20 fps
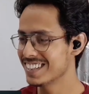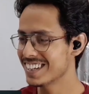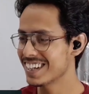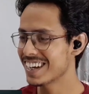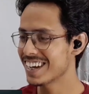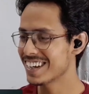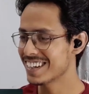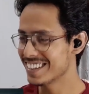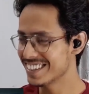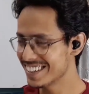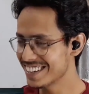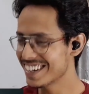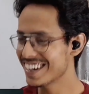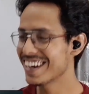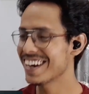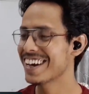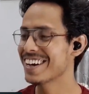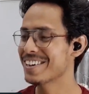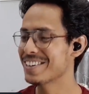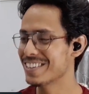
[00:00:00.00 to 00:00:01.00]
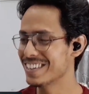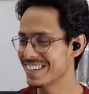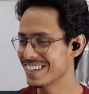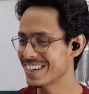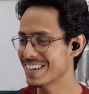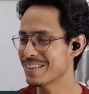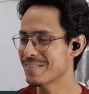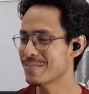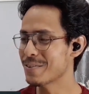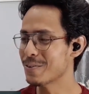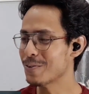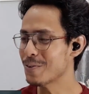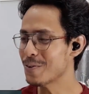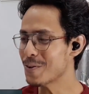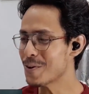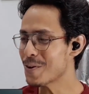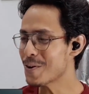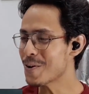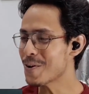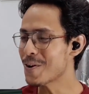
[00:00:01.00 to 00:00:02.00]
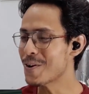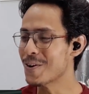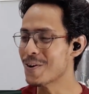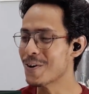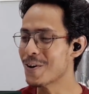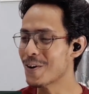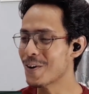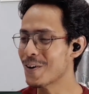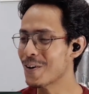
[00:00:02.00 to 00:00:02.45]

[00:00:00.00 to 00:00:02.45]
Yeah, yeah, yeah, man. Oh,